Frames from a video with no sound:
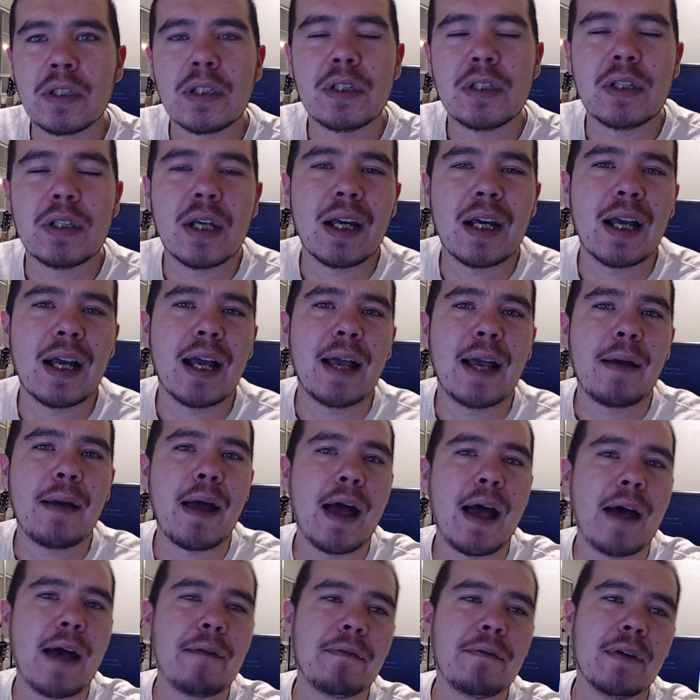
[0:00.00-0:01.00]

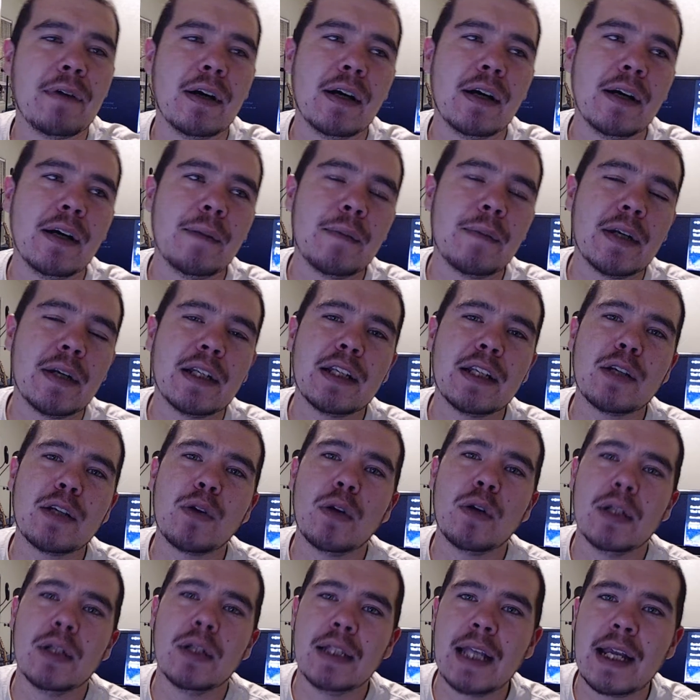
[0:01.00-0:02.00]
I did go
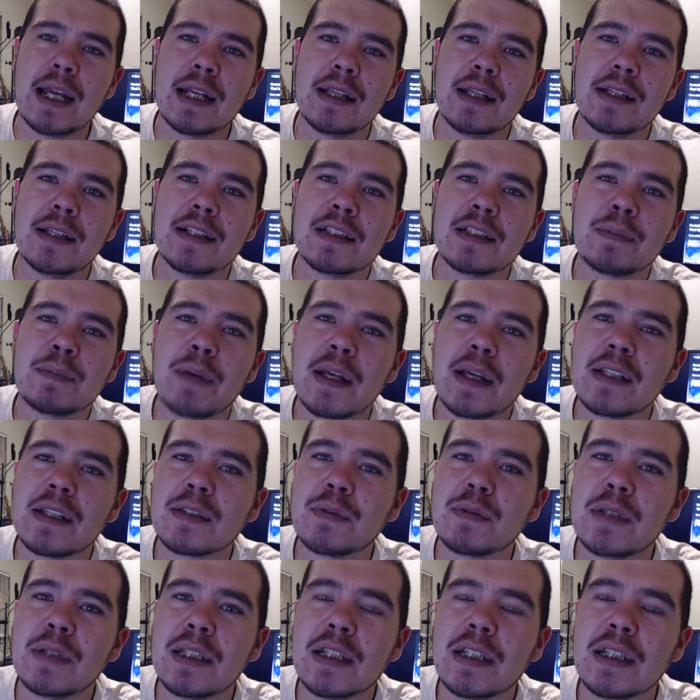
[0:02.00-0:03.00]
to Atlanta this past
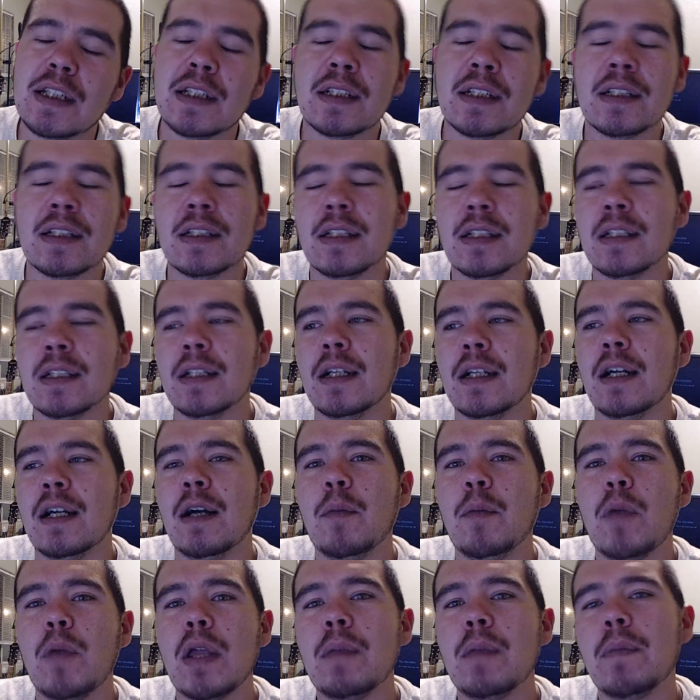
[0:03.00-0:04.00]
weekend,
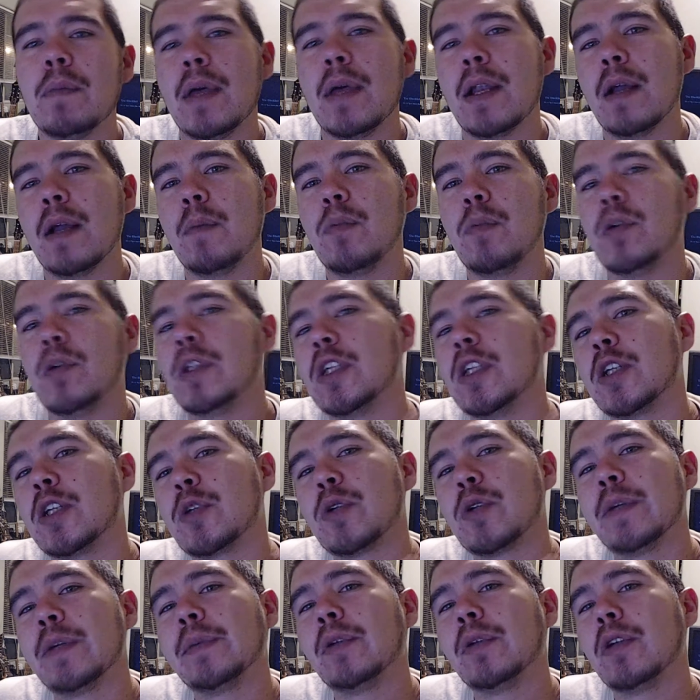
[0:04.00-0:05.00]
and met up with the
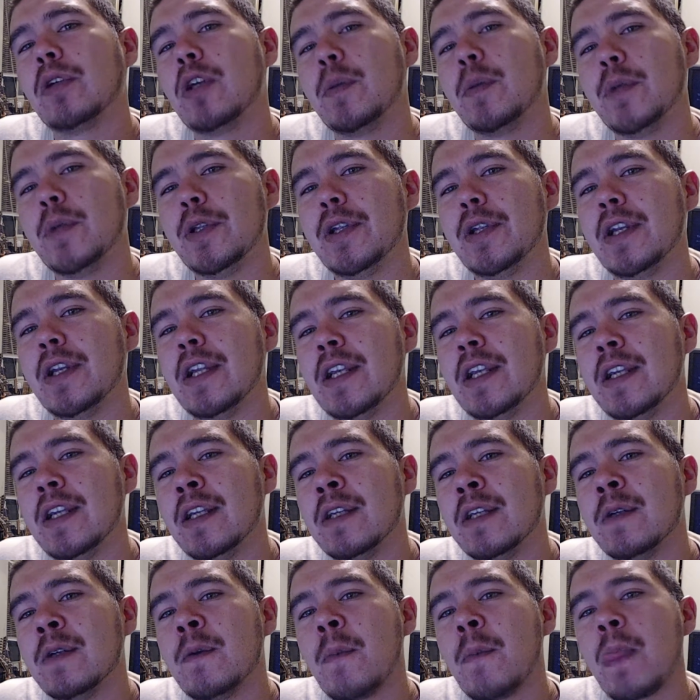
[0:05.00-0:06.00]
crypto community
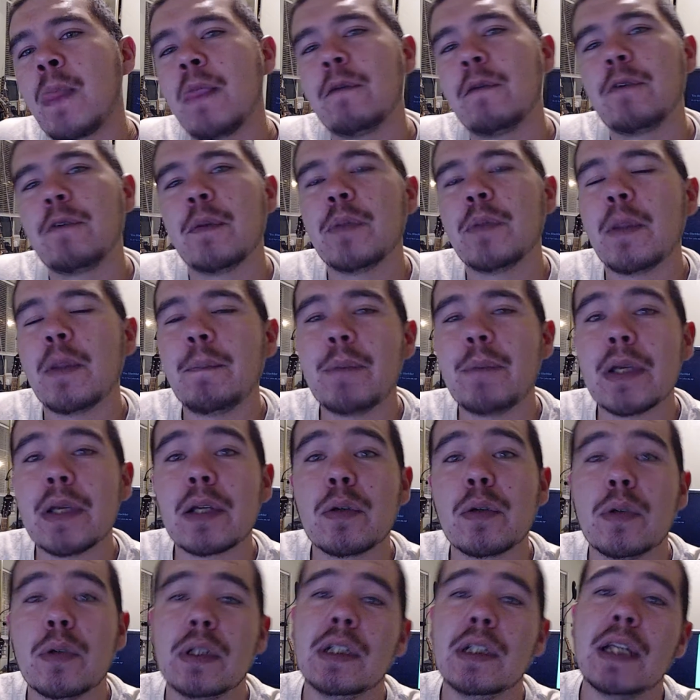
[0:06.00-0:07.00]
from the
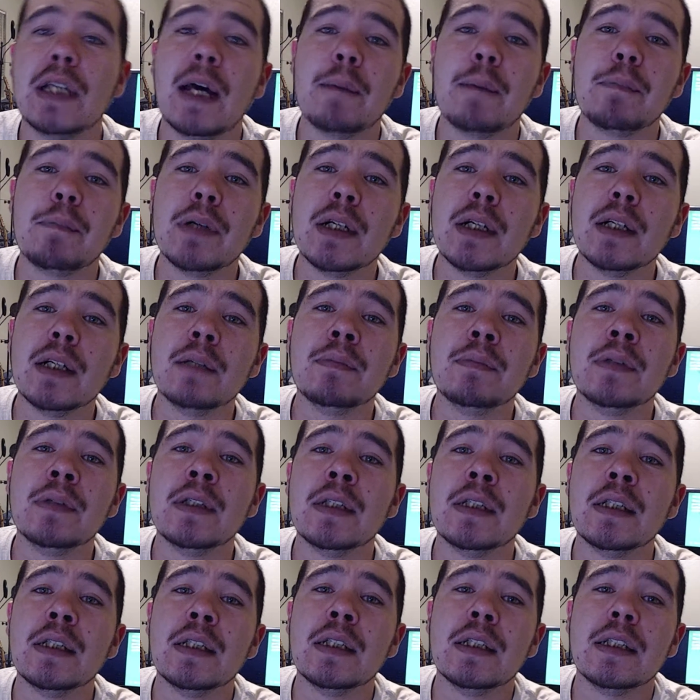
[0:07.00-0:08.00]
Bitcoin.pub,
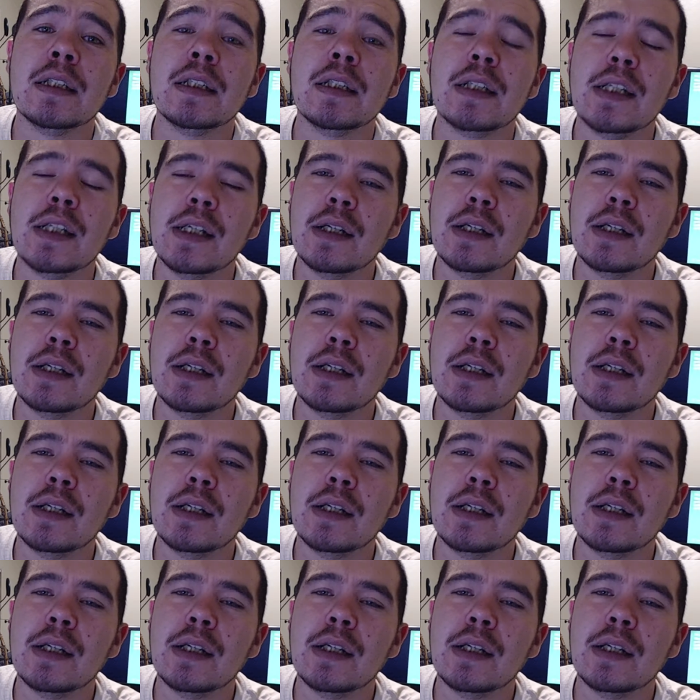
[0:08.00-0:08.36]
and